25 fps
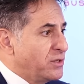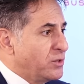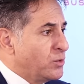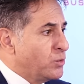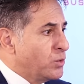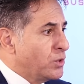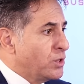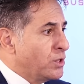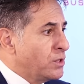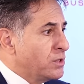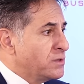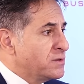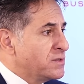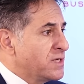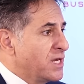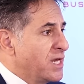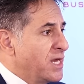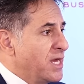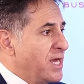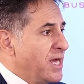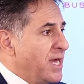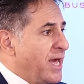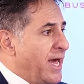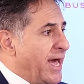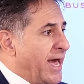in the world
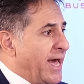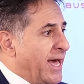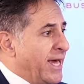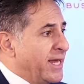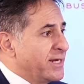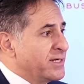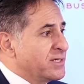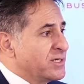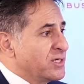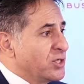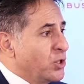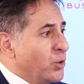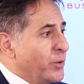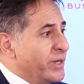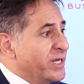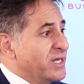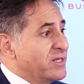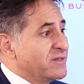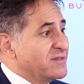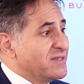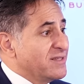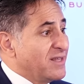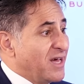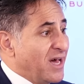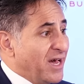and going
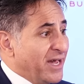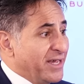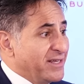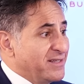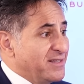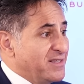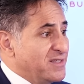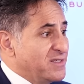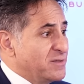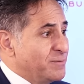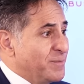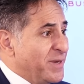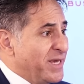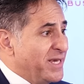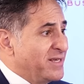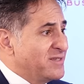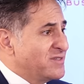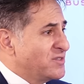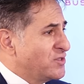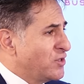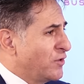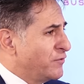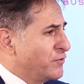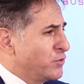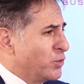into the IT space,
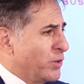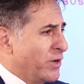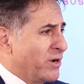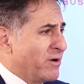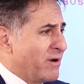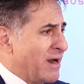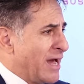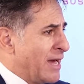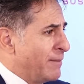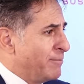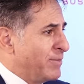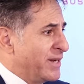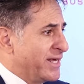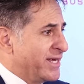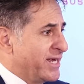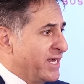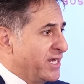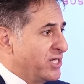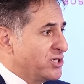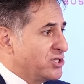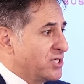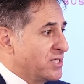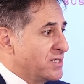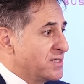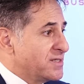software,
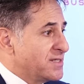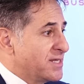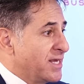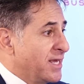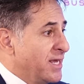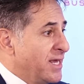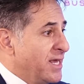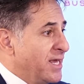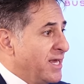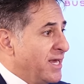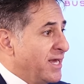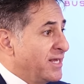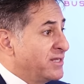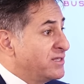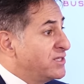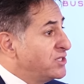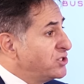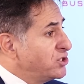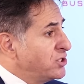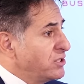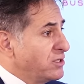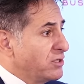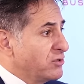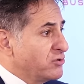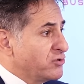applications, and
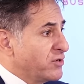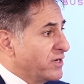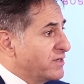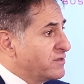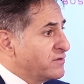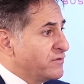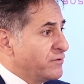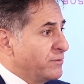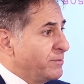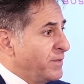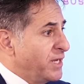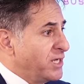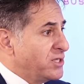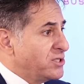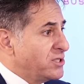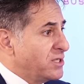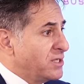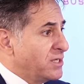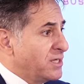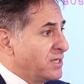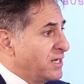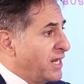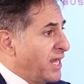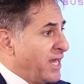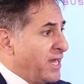digital
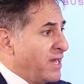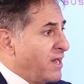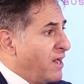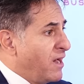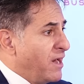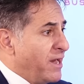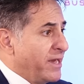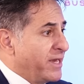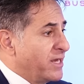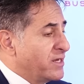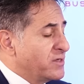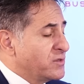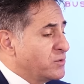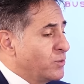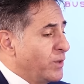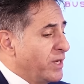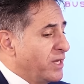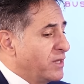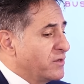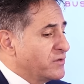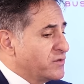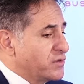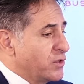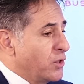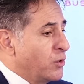transformation and AI as
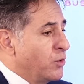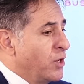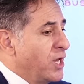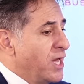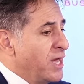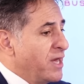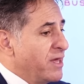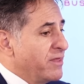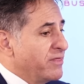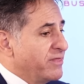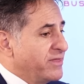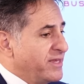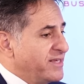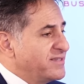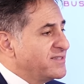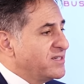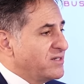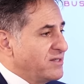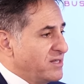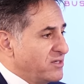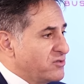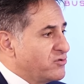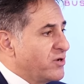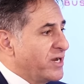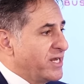well. So these
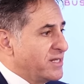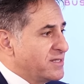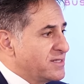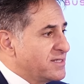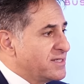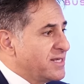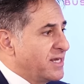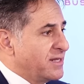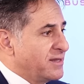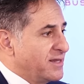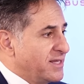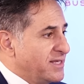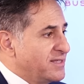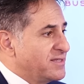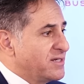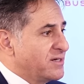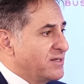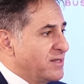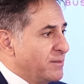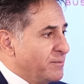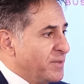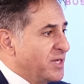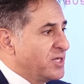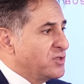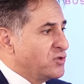are the trends and these are
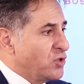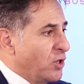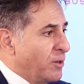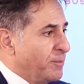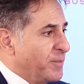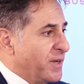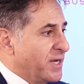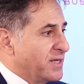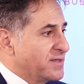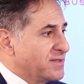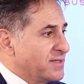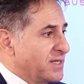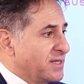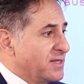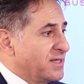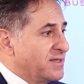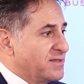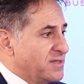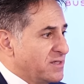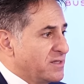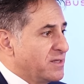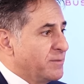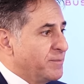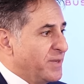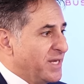the big topics and
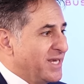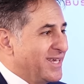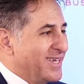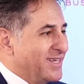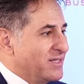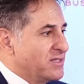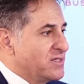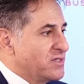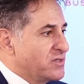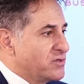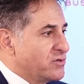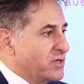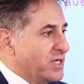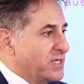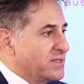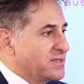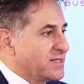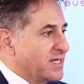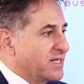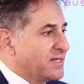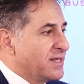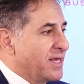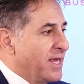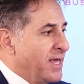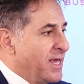these are the big industries
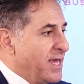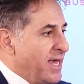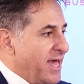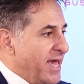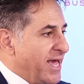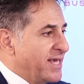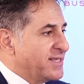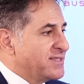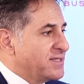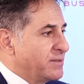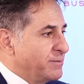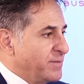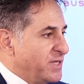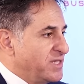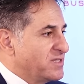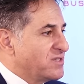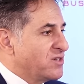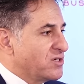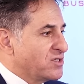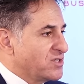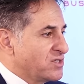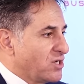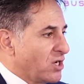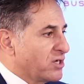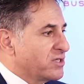that the SMEs
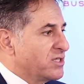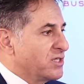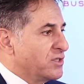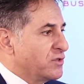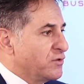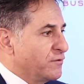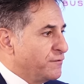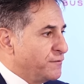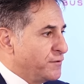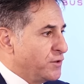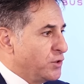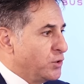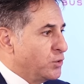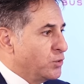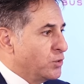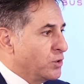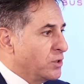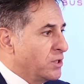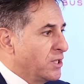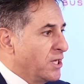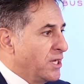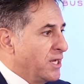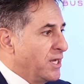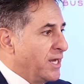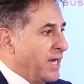are starting to
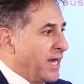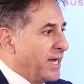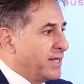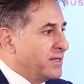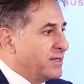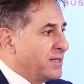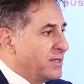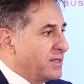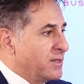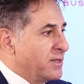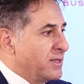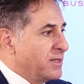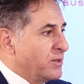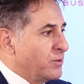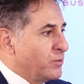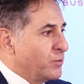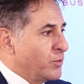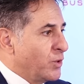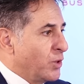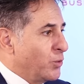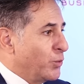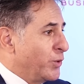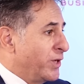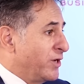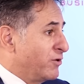fuel and
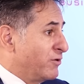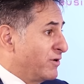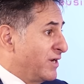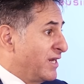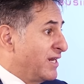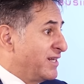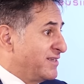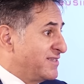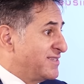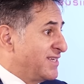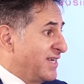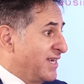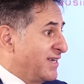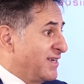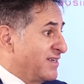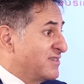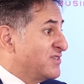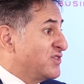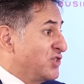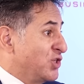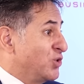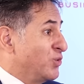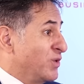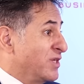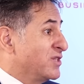what we are really seeing
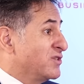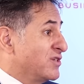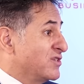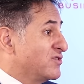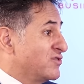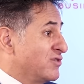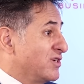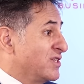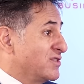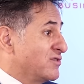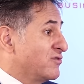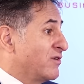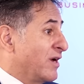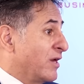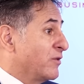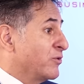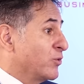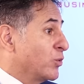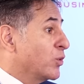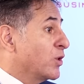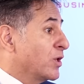as new industries around the